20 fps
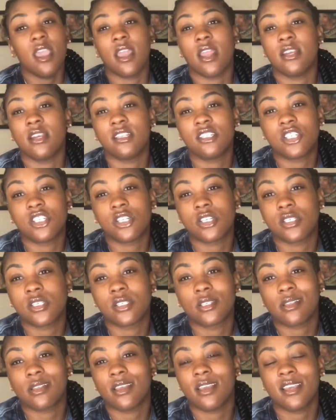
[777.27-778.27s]
And it's
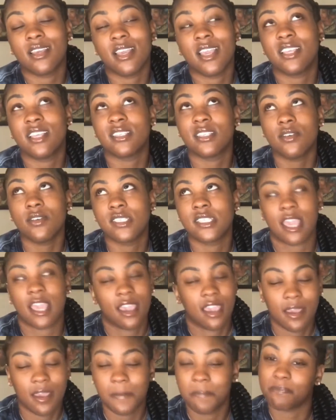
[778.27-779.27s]
just, it's so
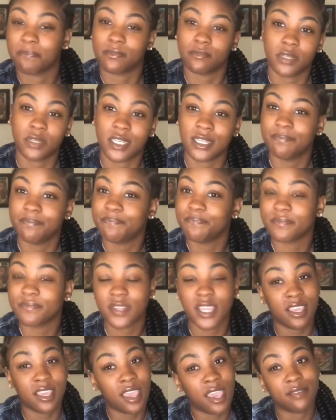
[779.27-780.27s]
sad. But,
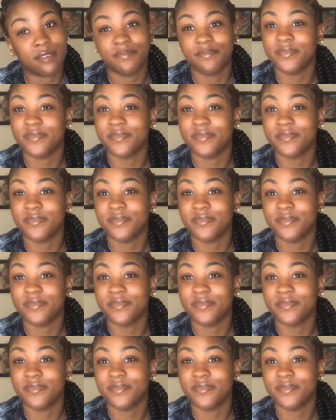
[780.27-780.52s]
yeah.